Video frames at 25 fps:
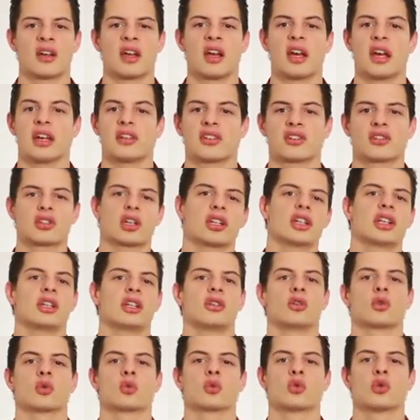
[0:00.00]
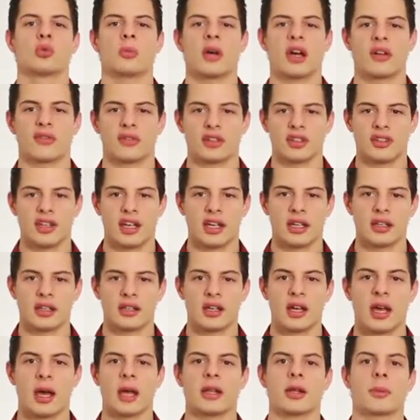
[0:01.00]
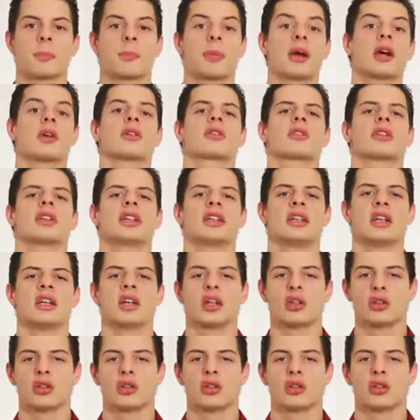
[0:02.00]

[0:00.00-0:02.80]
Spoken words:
and study in your room every day and apparently